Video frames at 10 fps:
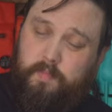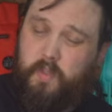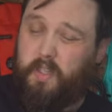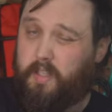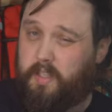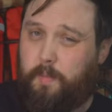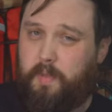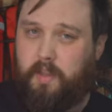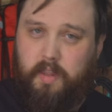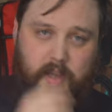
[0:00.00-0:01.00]
just to
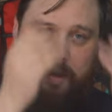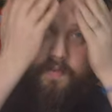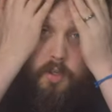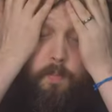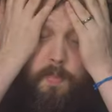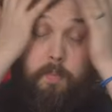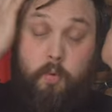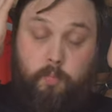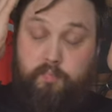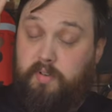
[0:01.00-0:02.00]
something that gives you a bit
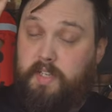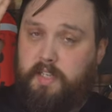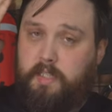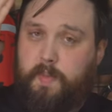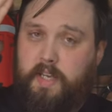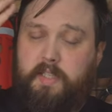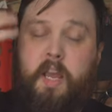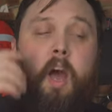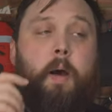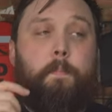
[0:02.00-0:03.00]
more breathing space.
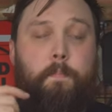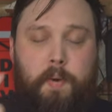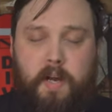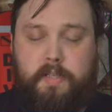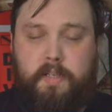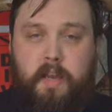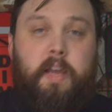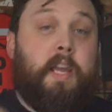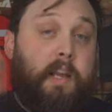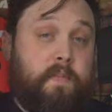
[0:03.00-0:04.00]
But
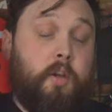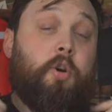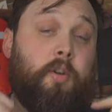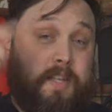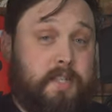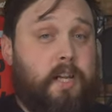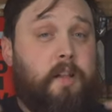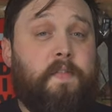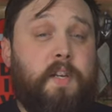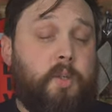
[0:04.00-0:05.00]
if the hood
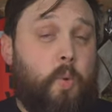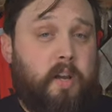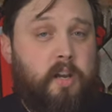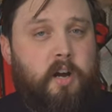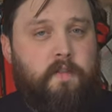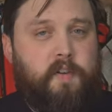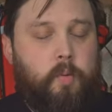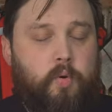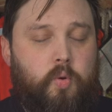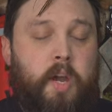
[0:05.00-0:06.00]
itself is quite
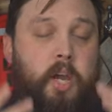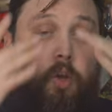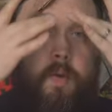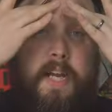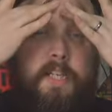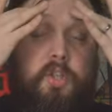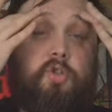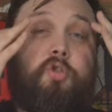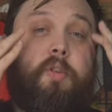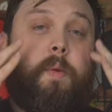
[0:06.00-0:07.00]
comfortable, you can just
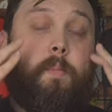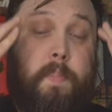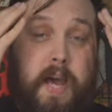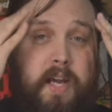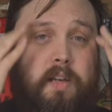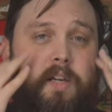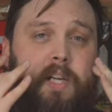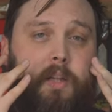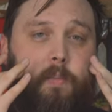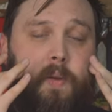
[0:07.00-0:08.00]
trim it back a
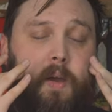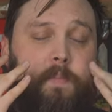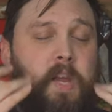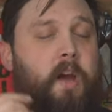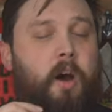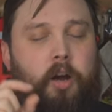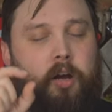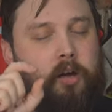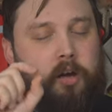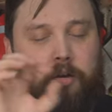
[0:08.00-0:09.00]
little bit.
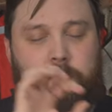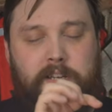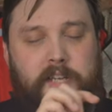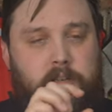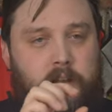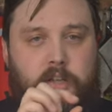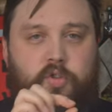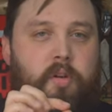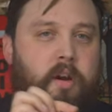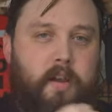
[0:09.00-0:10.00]
Uh, only like
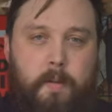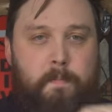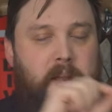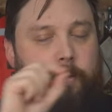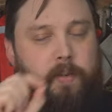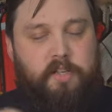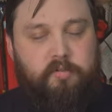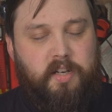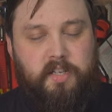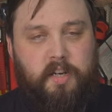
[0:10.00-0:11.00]
try a
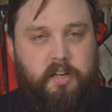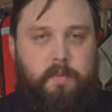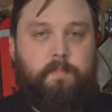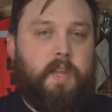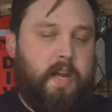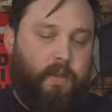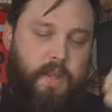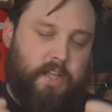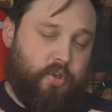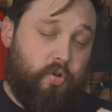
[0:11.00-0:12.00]
millimeter at a time and
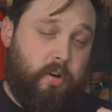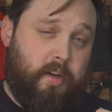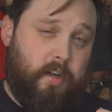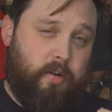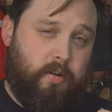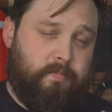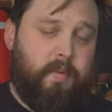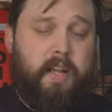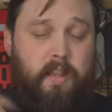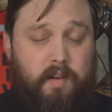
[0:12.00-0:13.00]
then try it on
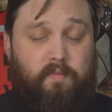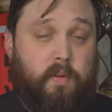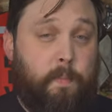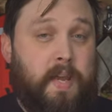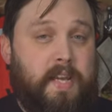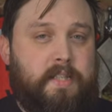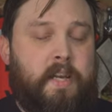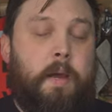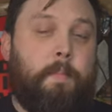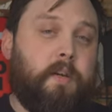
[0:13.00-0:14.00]
and then repeat
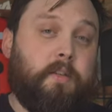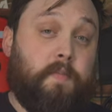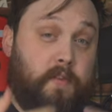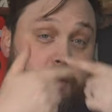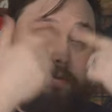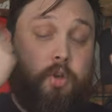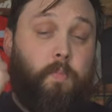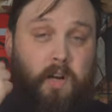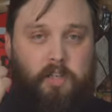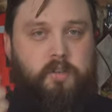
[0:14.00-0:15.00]
because if you go too
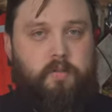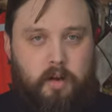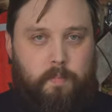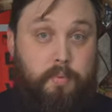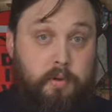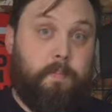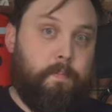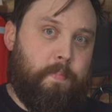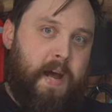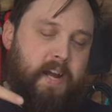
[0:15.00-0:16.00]
much you can't put it
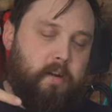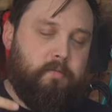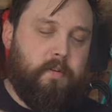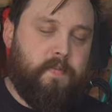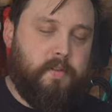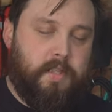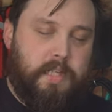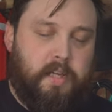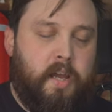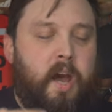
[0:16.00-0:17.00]
back
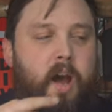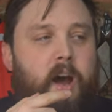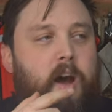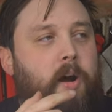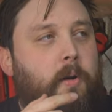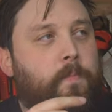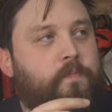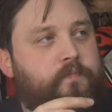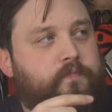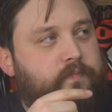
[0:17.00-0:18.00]
obviously um,
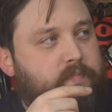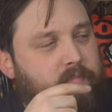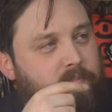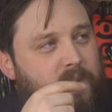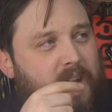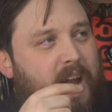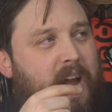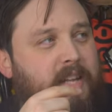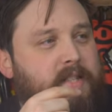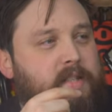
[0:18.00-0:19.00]

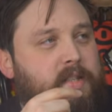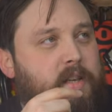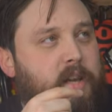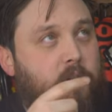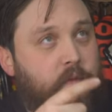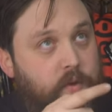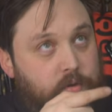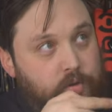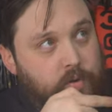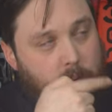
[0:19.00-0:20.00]
and if you
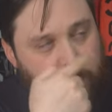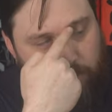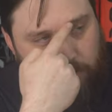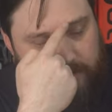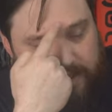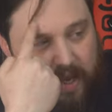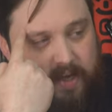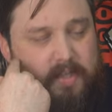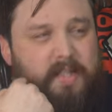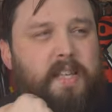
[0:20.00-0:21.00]
do come across
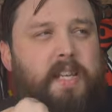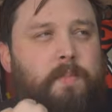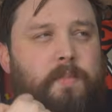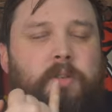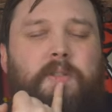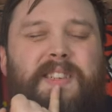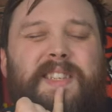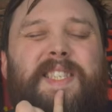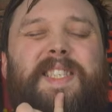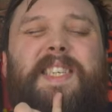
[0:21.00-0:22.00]
a seam, usually
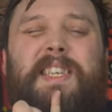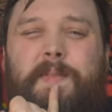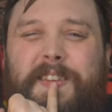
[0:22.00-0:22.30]
the seam